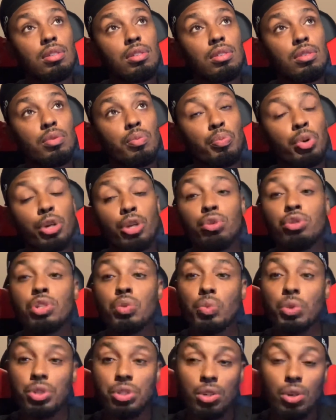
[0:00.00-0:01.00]
producing
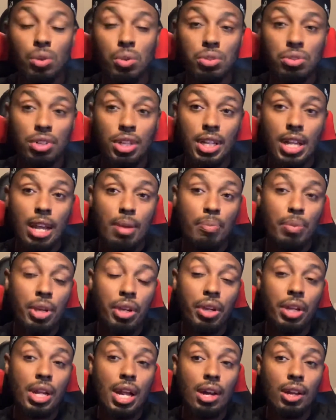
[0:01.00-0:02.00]
results in that $1
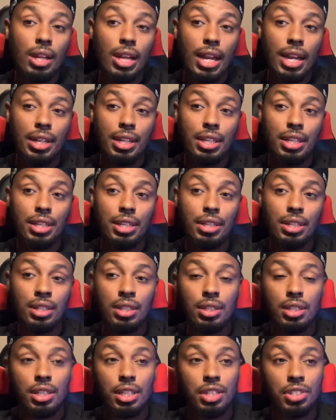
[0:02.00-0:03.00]
million idea
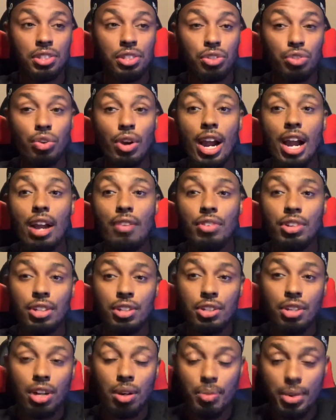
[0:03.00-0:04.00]
is the drive and
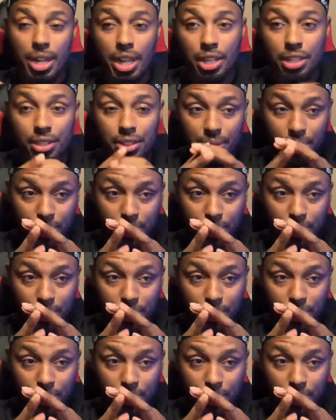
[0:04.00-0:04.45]
determination.